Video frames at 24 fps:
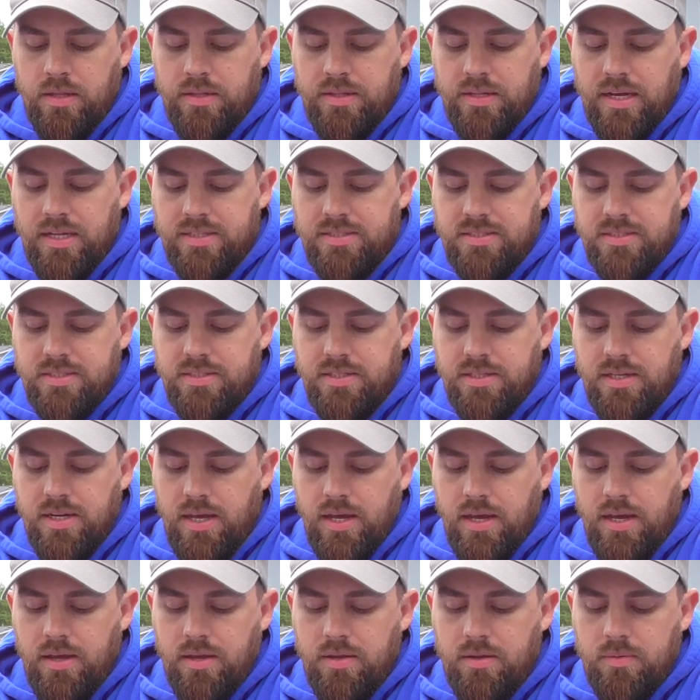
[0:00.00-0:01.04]
Not to
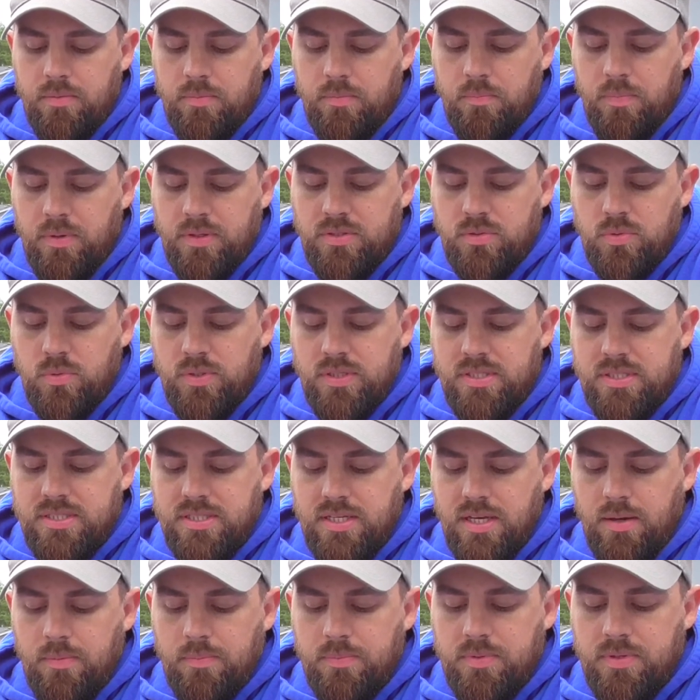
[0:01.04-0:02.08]
deny, but to
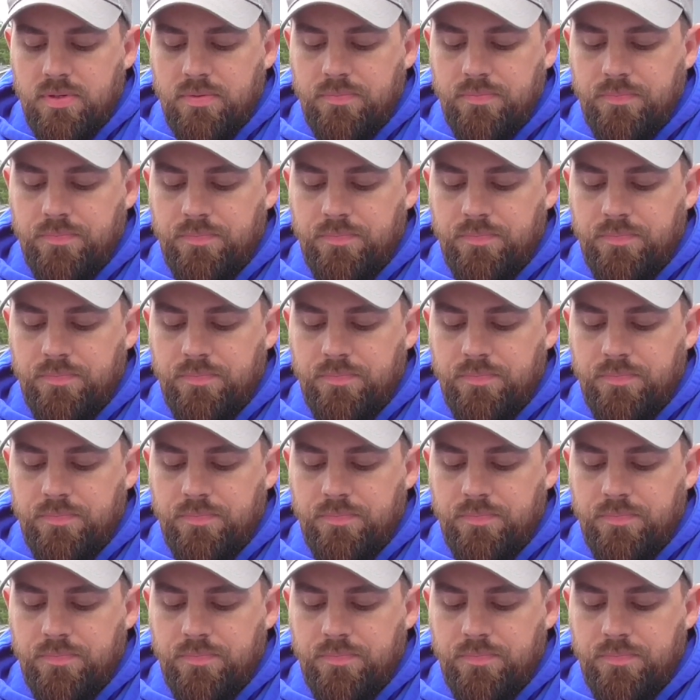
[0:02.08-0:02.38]
accept.